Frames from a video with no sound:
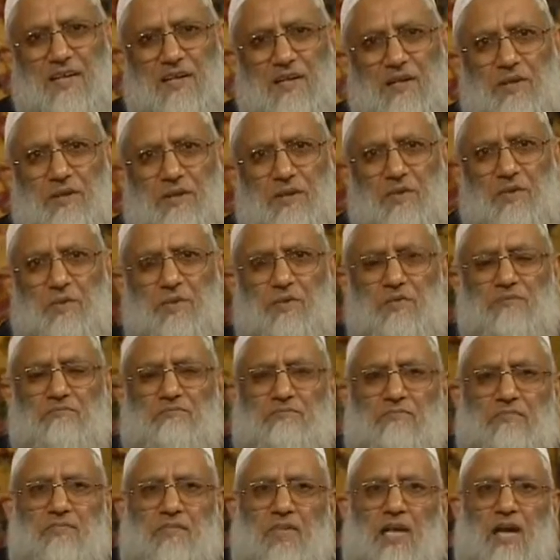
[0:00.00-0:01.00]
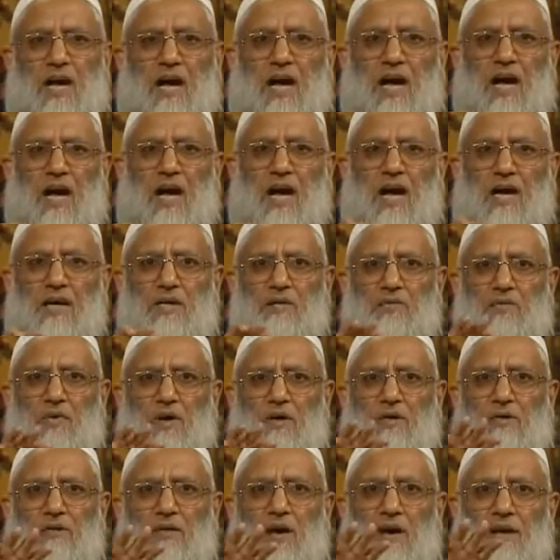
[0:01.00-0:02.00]
you
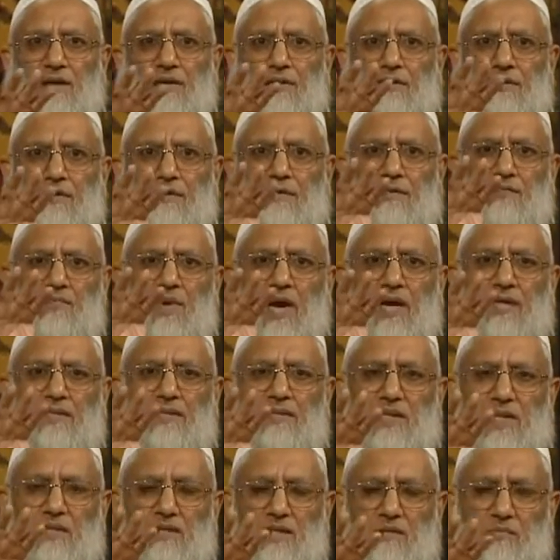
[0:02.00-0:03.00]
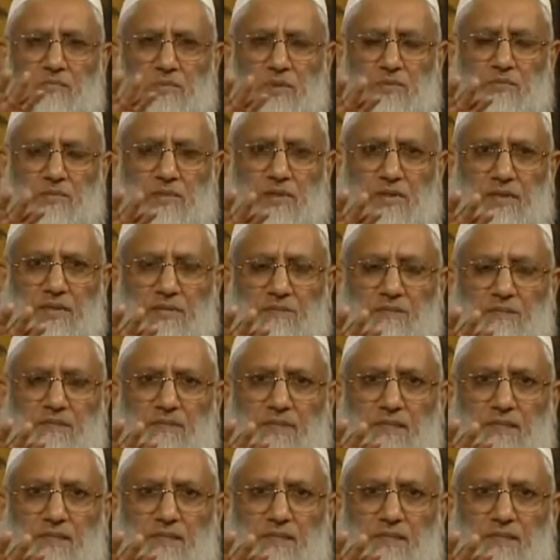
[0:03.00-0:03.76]
are targeted by the other people,